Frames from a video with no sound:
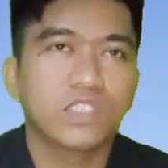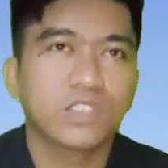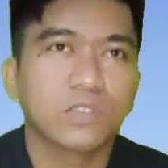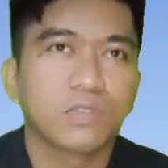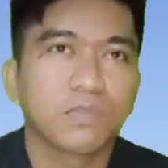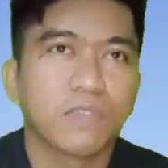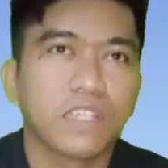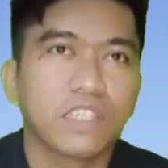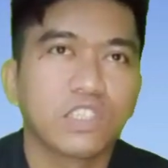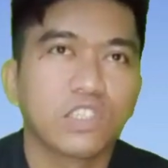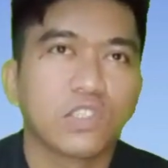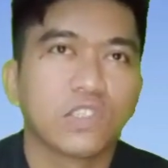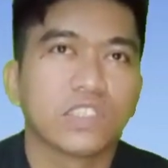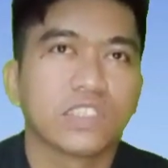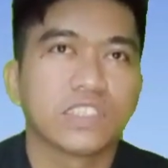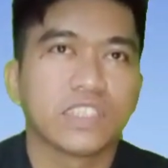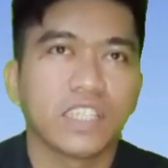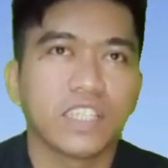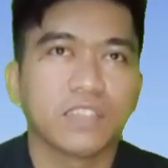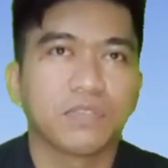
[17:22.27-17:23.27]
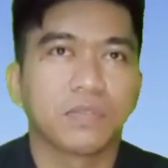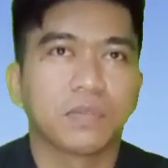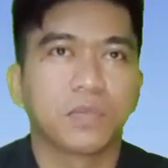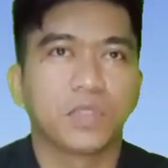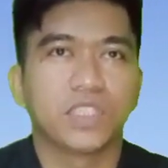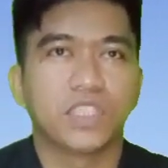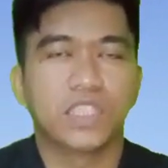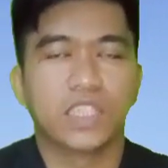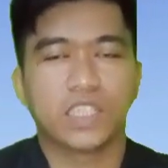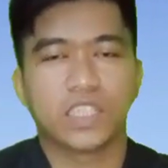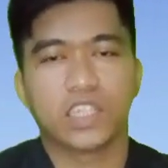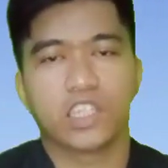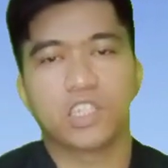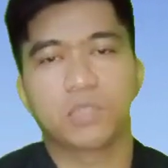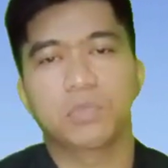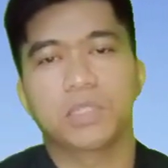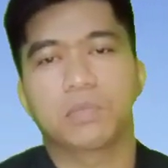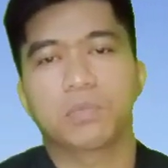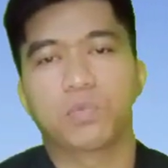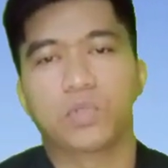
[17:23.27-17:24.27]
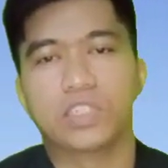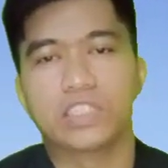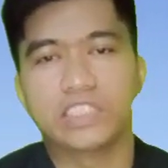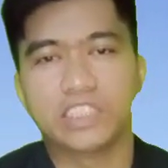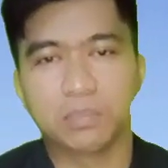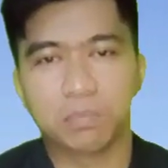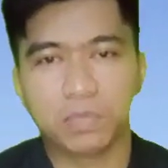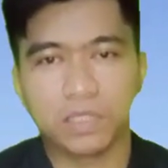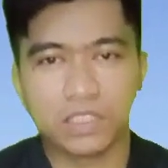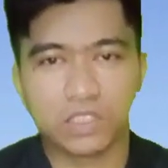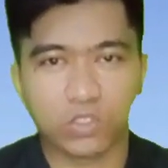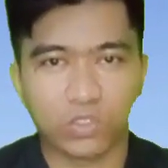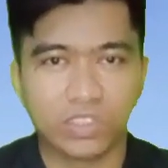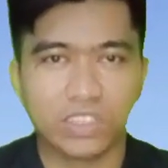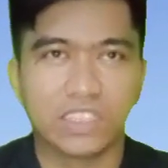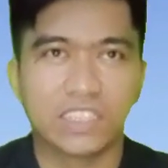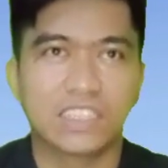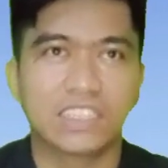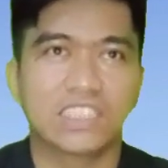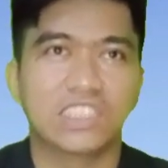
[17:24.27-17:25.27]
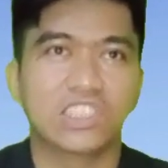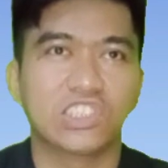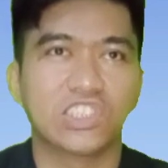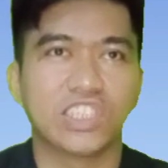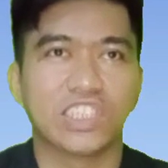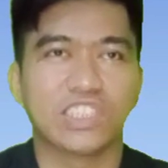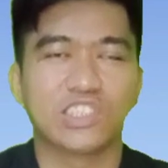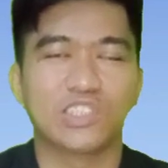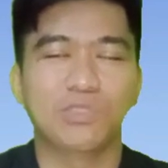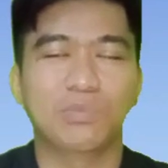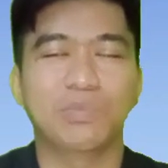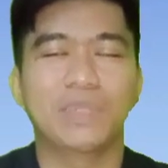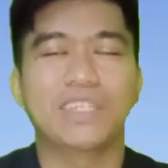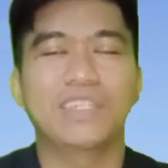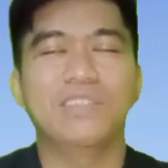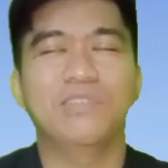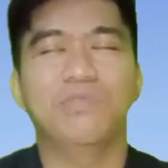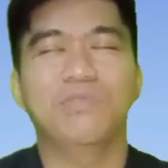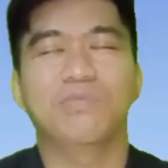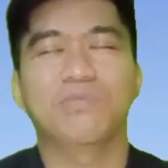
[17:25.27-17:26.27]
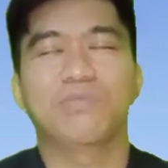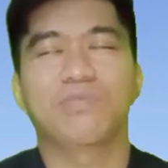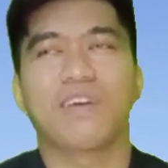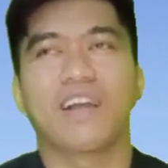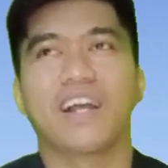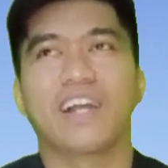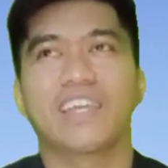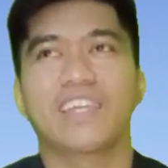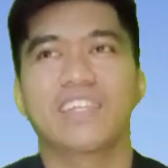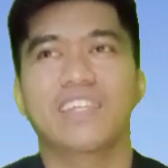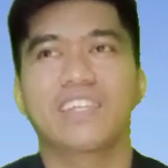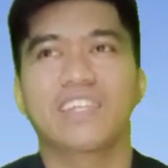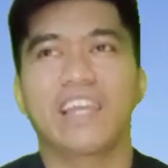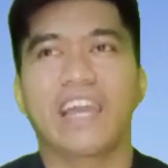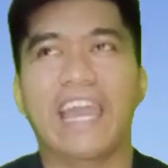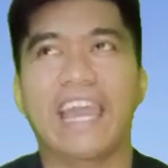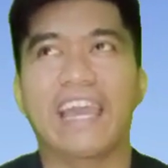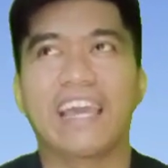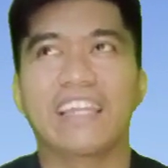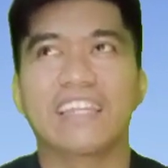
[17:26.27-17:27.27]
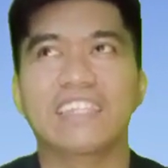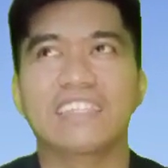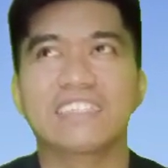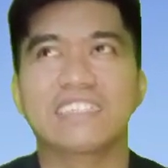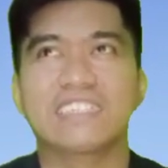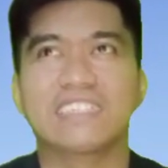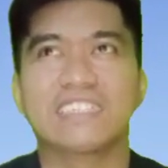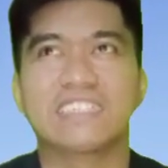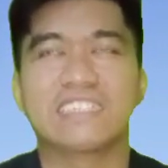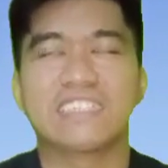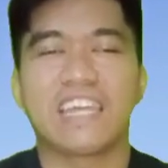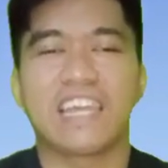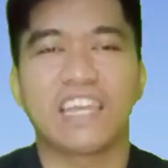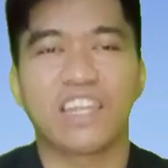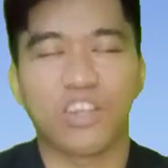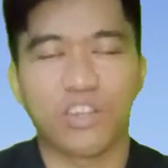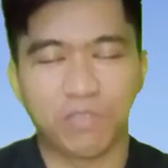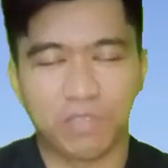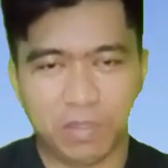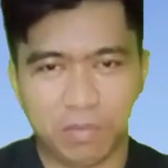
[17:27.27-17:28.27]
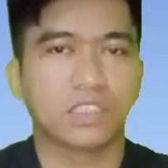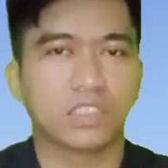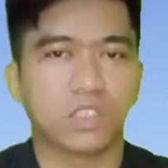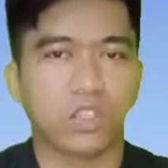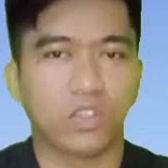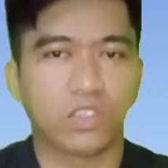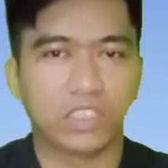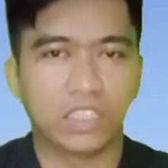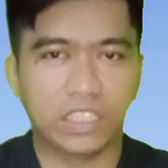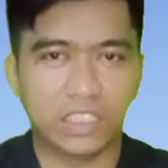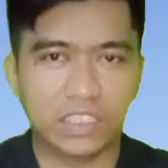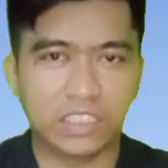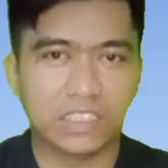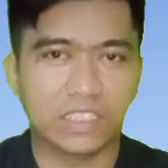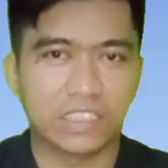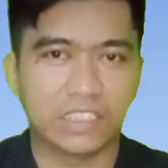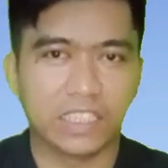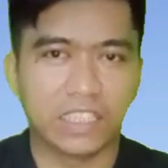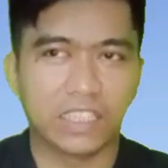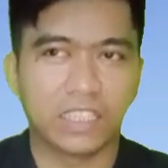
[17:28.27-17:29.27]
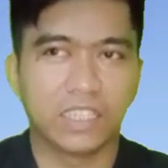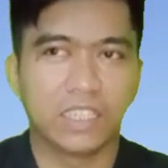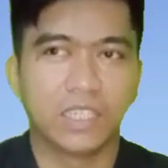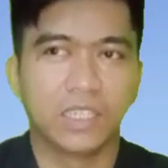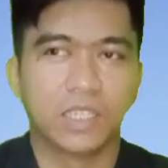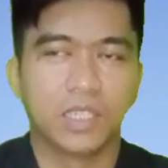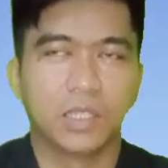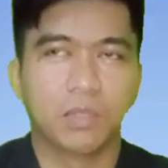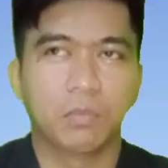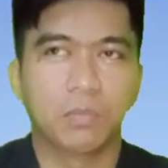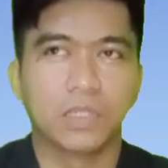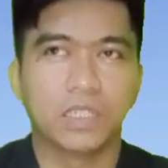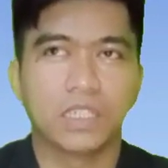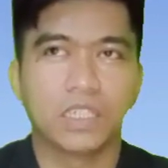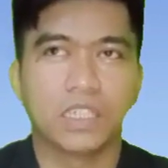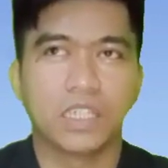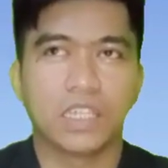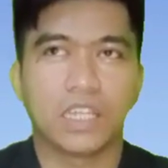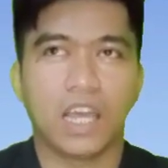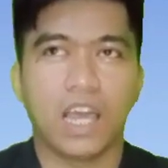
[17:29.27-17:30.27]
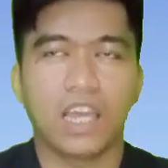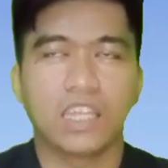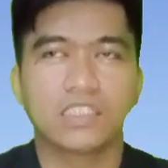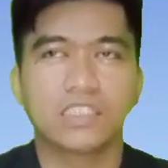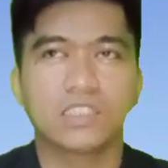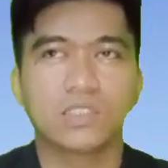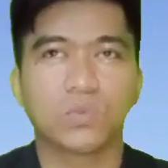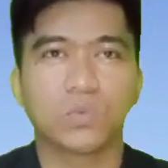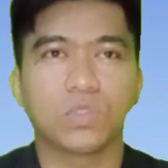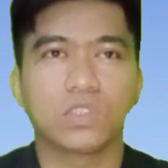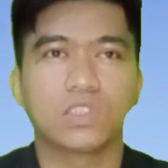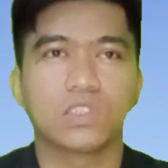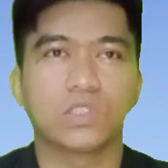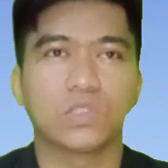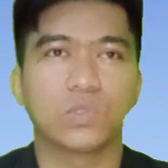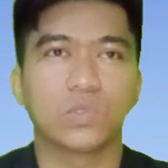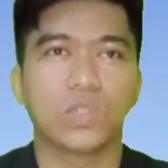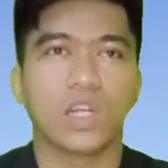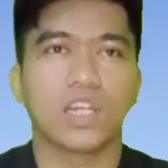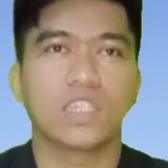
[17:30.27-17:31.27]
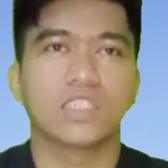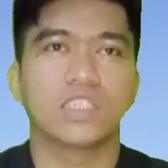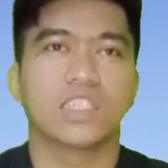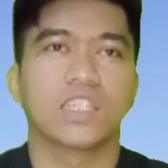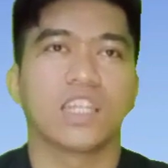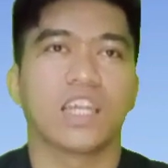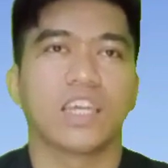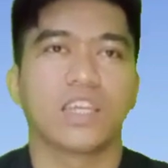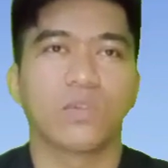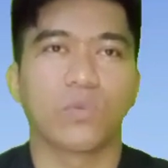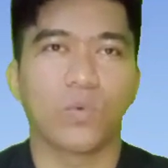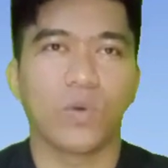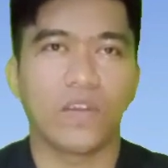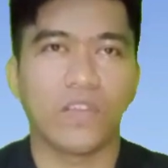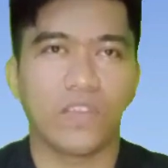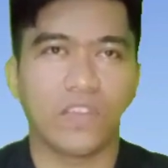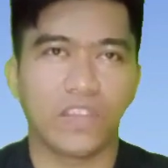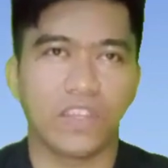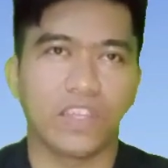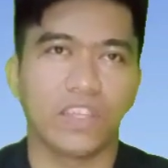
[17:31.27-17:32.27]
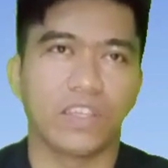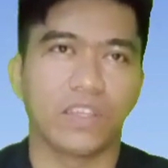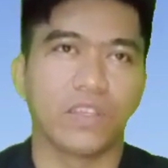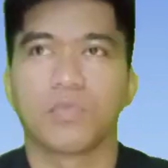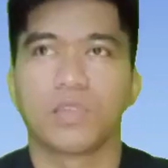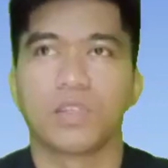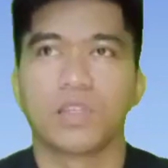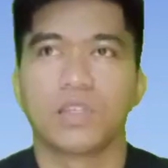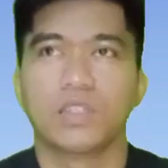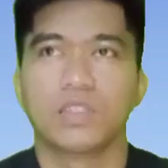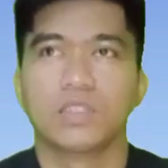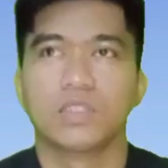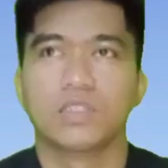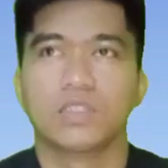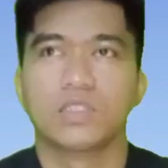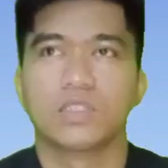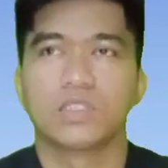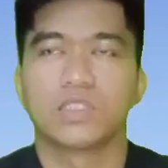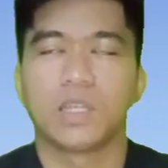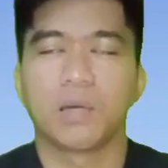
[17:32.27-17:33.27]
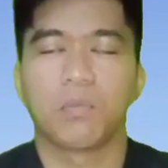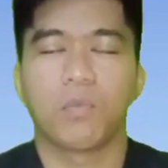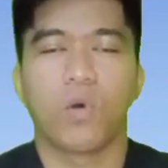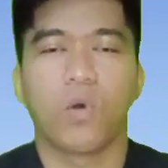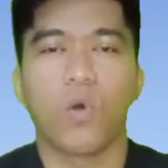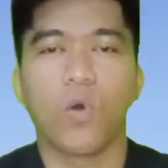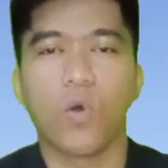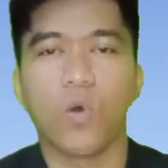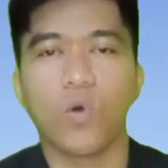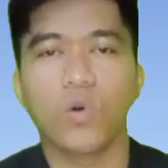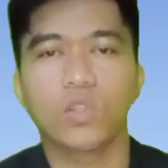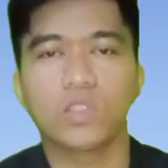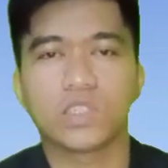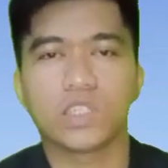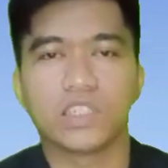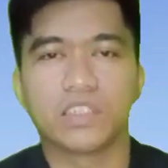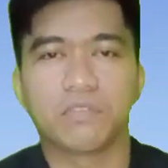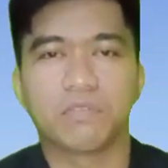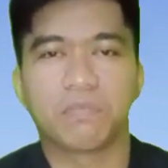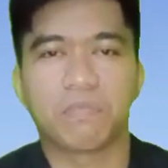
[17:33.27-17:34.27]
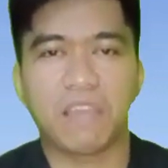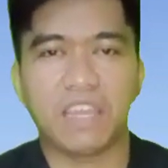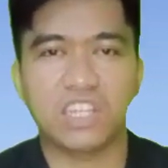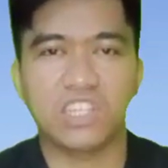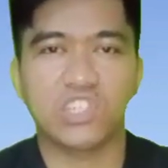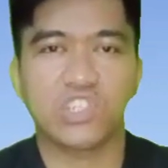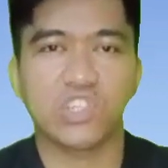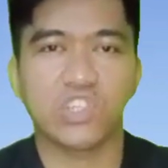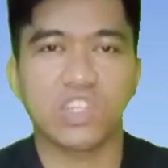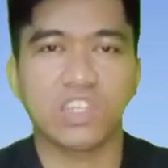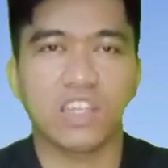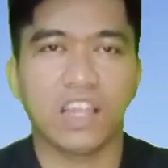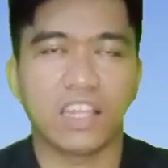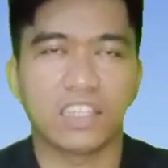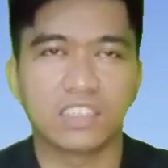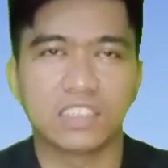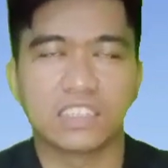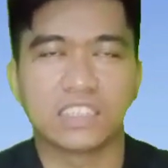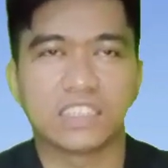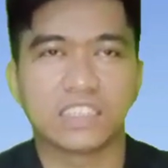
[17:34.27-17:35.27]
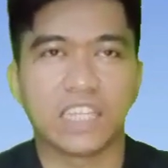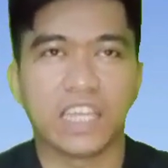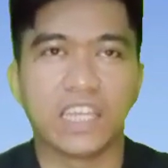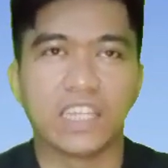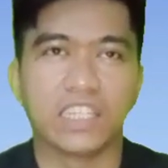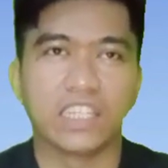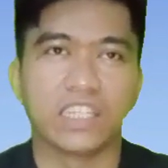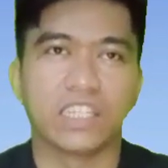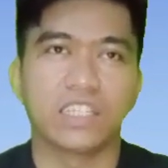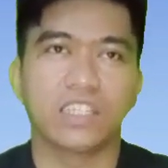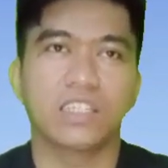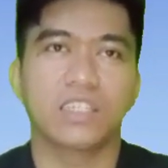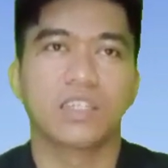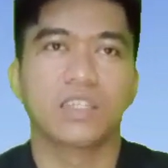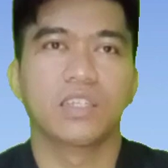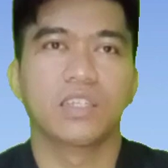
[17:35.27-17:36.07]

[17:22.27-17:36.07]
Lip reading: to find yourself about the economic principles on the internet, you may find at least 10 of them on the internet. But I just want to underline one thing. Some old conventional understanding